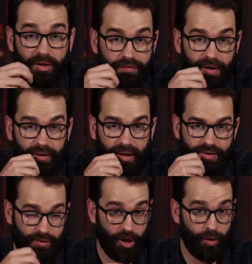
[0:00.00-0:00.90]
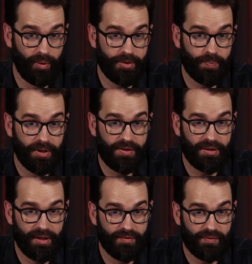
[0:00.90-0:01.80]
to figure out. It's an all women's
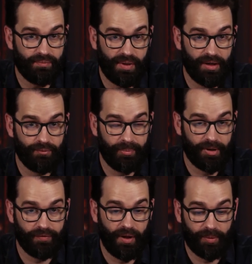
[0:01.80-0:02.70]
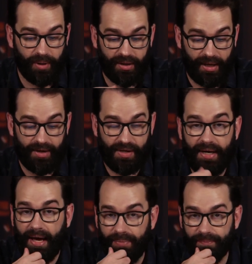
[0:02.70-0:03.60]
prison and women are falling pregnant. How does
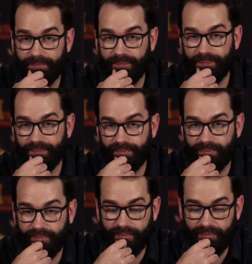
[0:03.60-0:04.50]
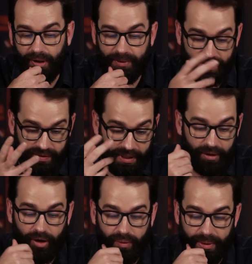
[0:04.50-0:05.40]
that happen? Well, because it's
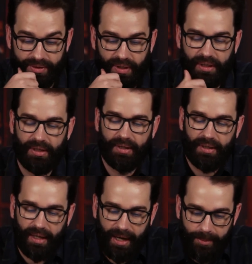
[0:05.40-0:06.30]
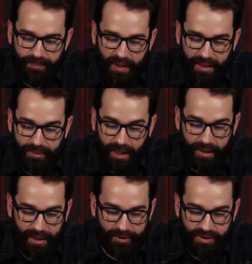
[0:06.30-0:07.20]
not all women's. Edna
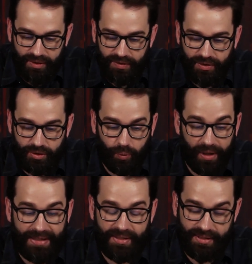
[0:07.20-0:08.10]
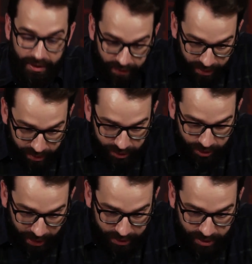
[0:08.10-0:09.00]
Mahan houses 27
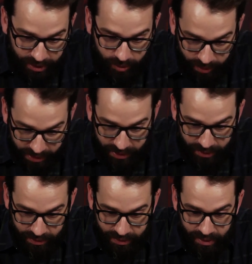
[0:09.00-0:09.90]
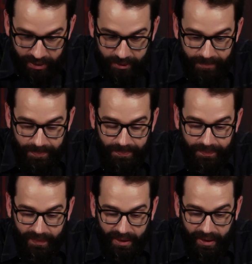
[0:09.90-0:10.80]
transgender prisoners
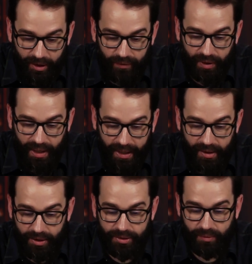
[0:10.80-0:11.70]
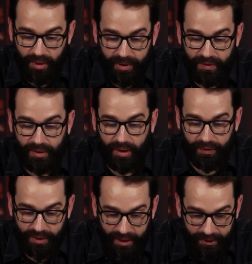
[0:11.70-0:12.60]
and over 800 women
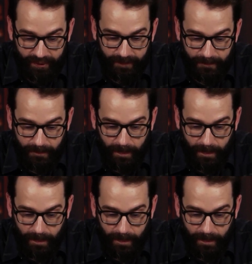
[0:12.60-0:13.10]
altogether.